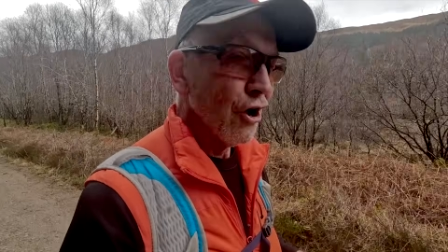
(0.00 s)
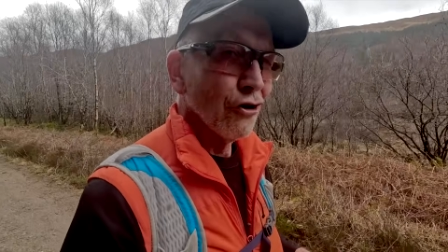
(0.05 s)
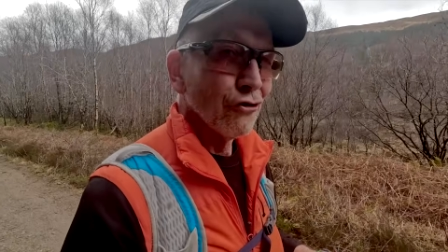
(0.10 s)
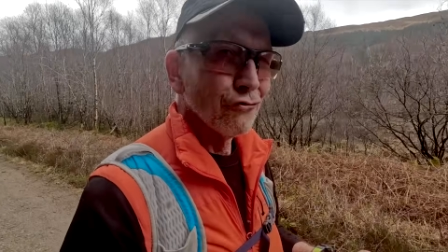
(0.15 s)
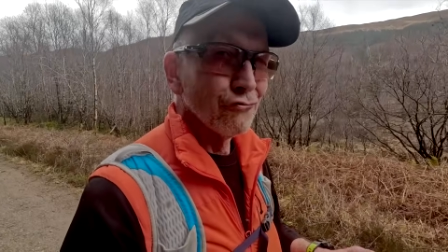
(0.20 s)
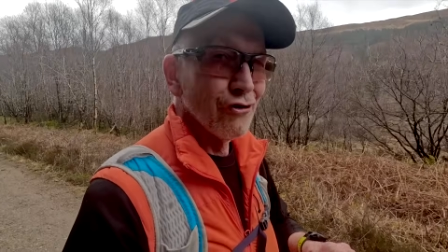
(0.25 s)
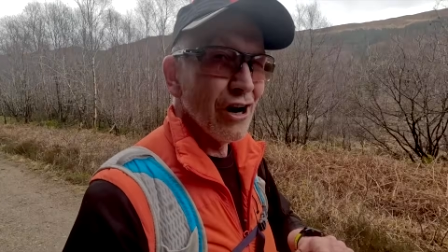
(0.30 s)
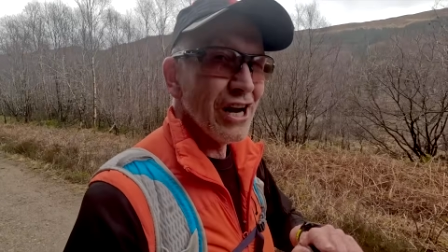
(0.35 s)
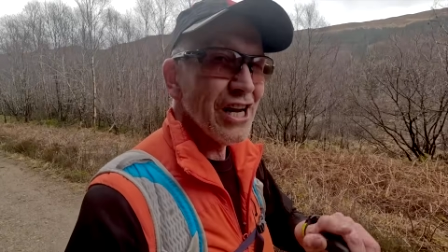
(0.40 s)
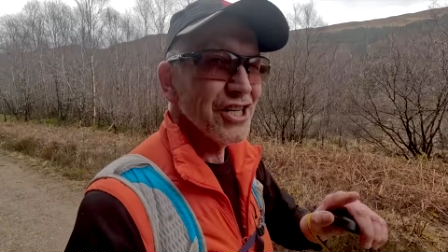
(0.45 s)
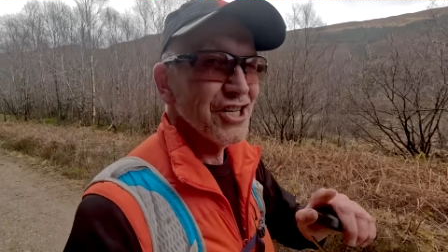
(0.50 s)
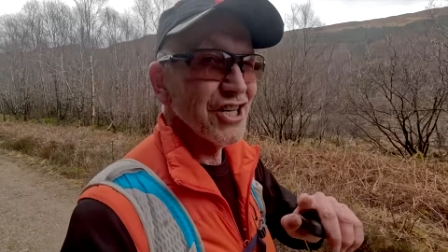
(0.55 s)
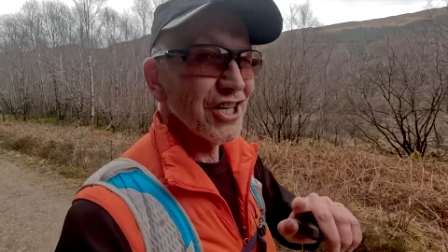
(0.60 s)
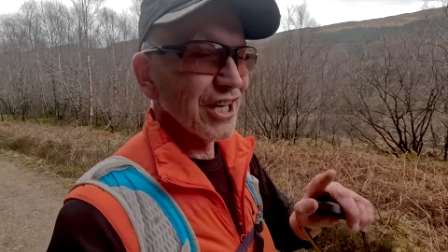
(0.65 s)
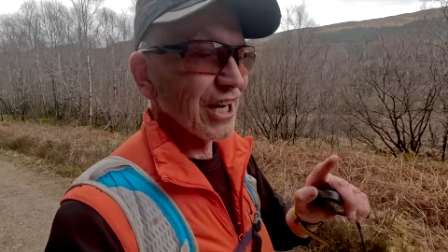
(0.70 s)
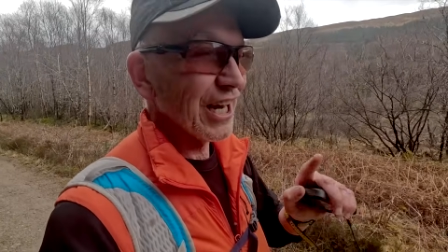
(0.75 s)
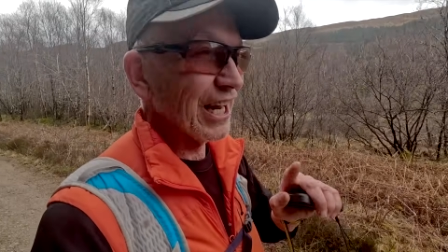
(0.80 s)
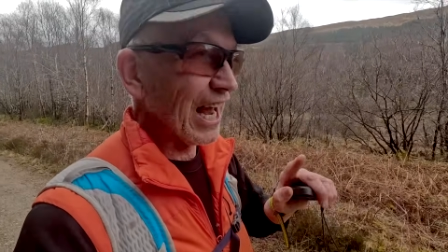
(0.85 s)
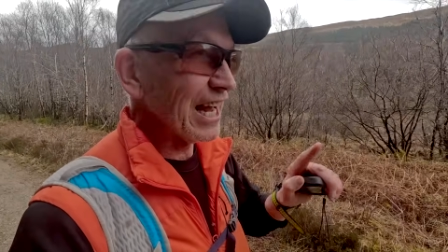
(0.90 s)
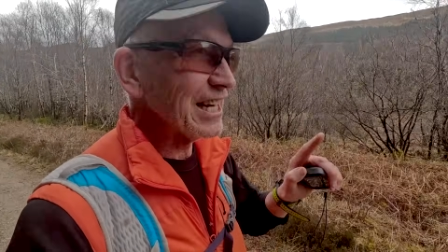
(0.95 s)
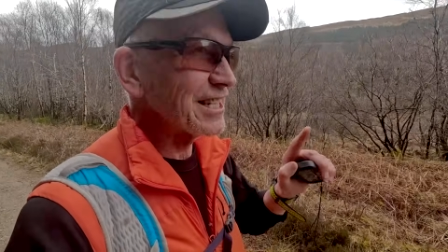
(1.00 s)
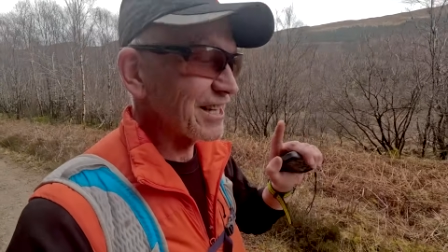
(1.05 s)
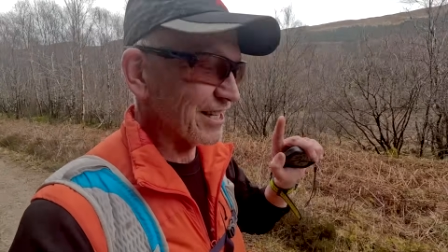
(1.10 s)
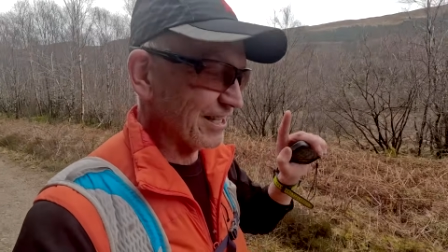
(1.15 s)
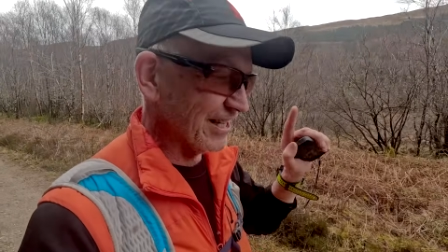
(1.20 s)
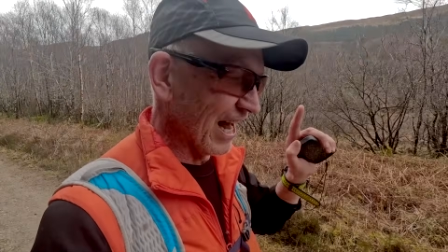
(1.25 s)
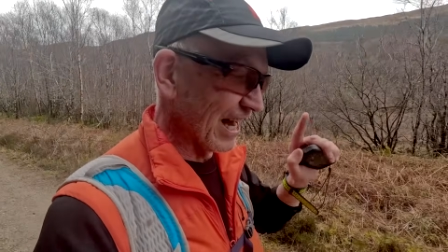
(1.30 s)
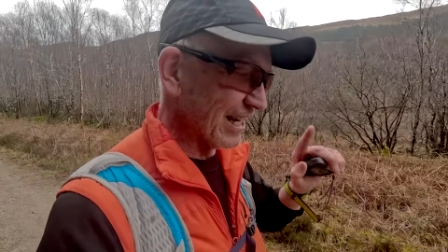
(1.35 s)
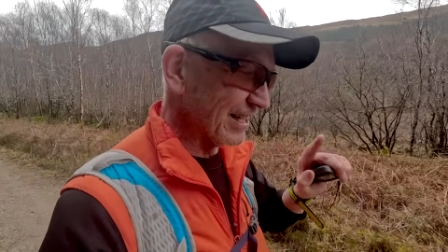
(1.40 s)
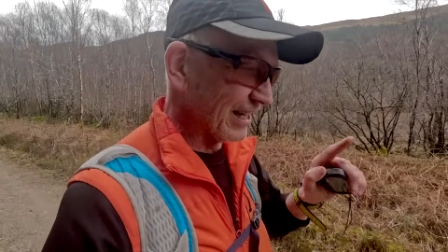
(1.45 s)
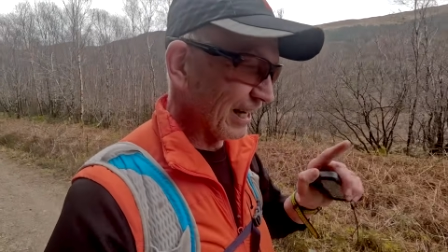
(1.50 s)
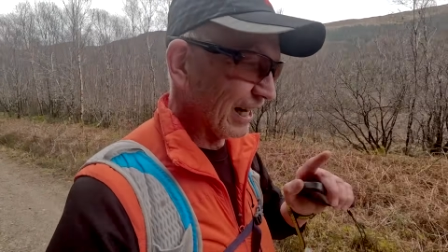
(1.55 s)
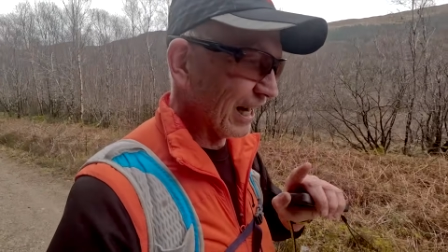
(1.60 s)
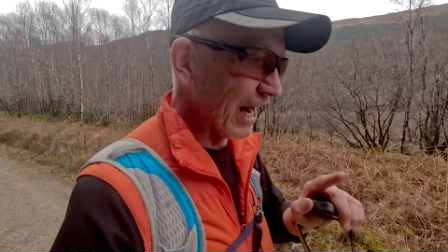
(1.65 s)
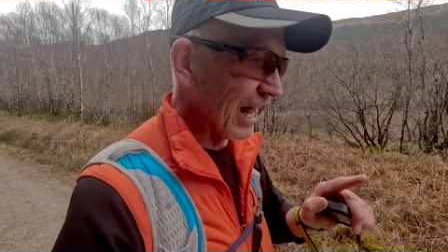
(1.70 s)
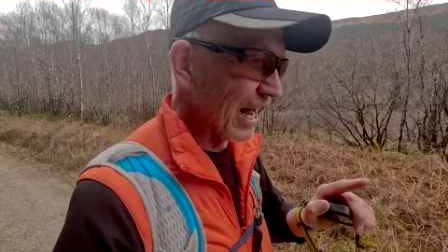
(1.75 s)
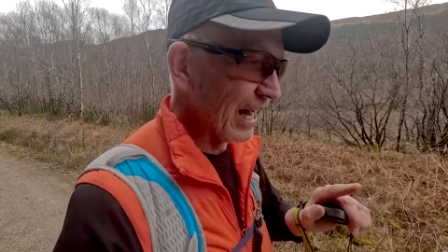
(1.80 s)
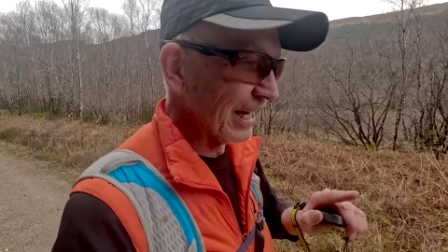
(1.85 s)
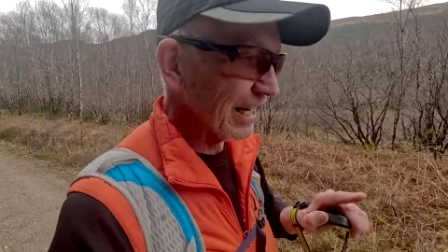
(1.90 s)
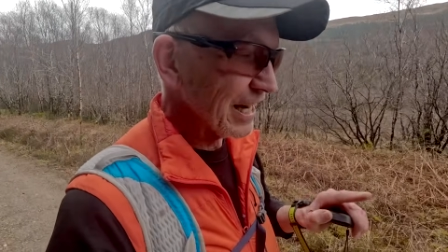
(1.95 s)
raging against that
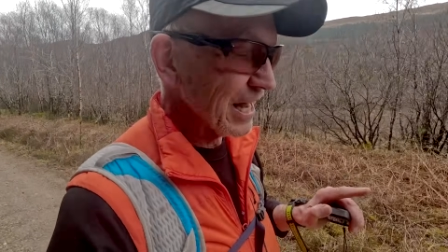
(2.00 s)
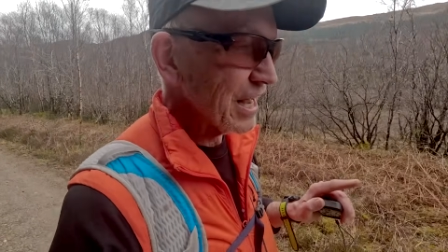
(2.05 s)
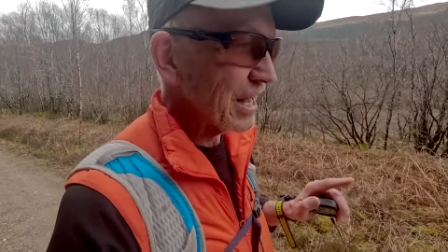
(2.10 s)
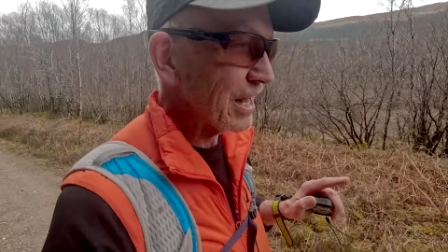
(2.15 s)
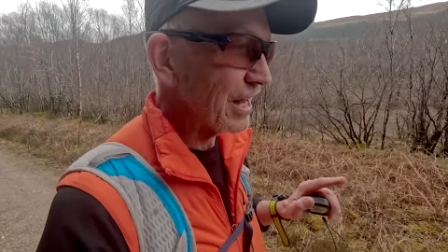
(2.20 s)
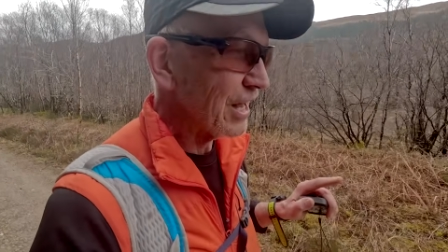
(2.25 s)
decline